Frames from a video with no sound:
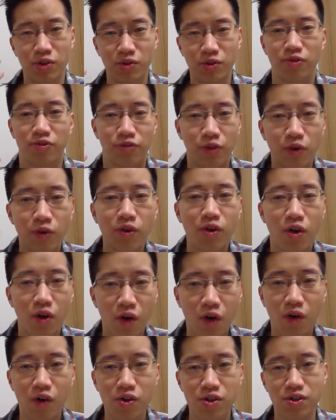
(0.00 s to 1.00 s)
phone
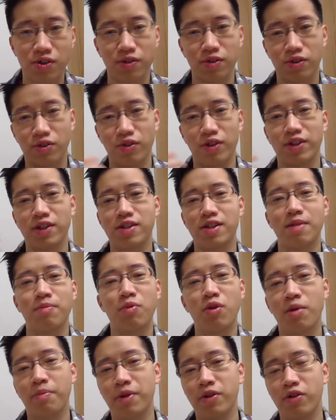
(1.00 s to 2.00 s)
calls to understand
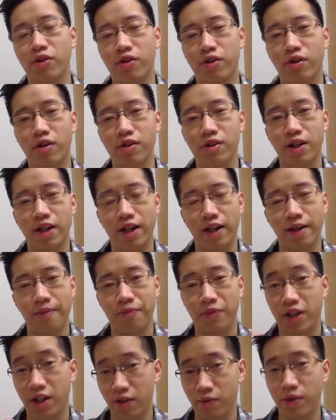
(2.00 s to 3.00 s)
more about your
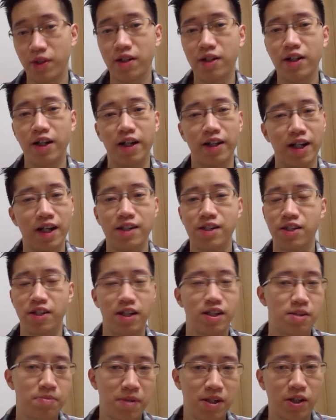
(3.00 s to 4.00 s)
career and answer
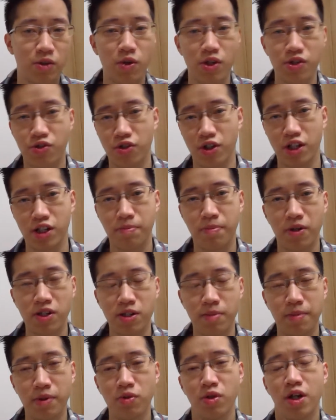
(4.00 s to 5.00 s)
as many questions as
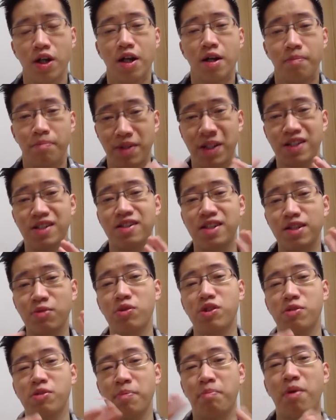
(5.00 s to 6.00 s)
possible, because they
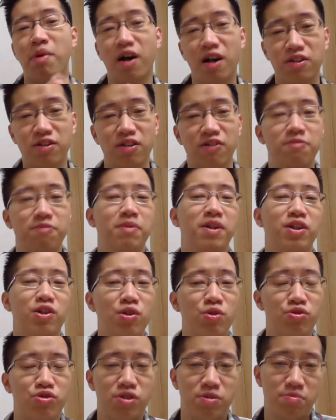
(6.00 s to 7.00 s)
will be part of my
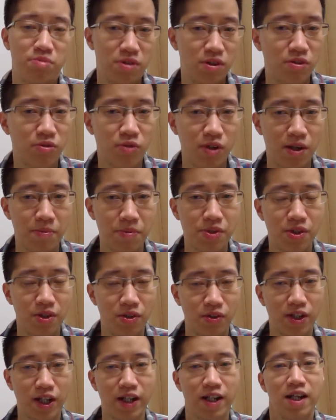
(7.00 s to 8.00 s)
coaching programs.
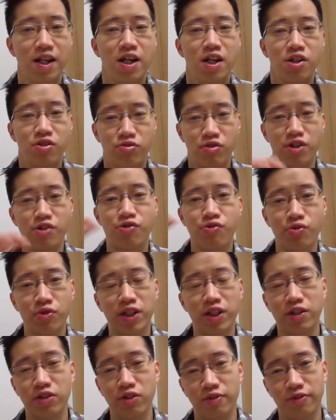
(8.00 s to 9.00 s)
Okay, so
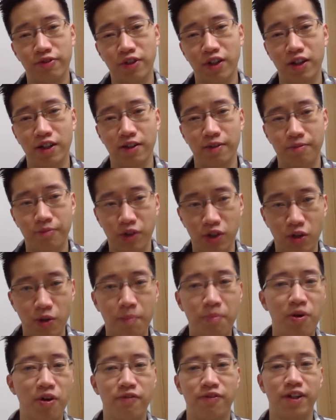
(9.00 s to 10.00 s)
ensure that you've got a
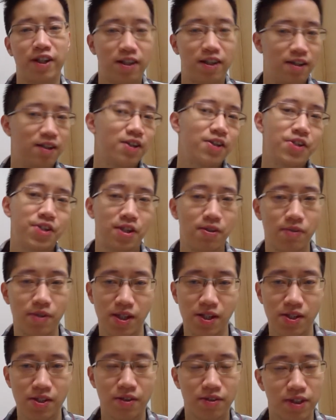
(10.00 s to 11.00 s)
perfect killer
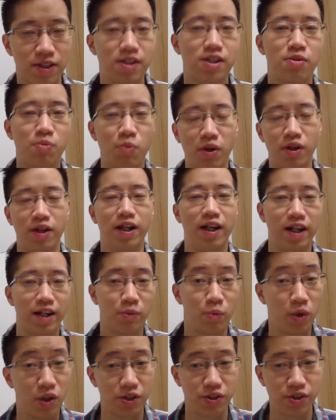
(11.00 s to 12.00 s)
series. This is what
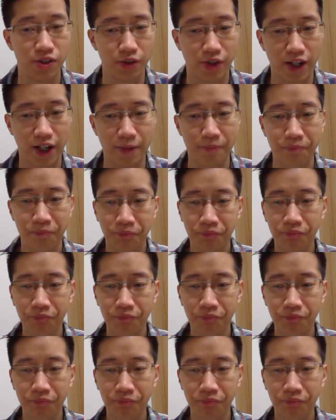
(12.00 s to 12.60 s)
I want. Okay.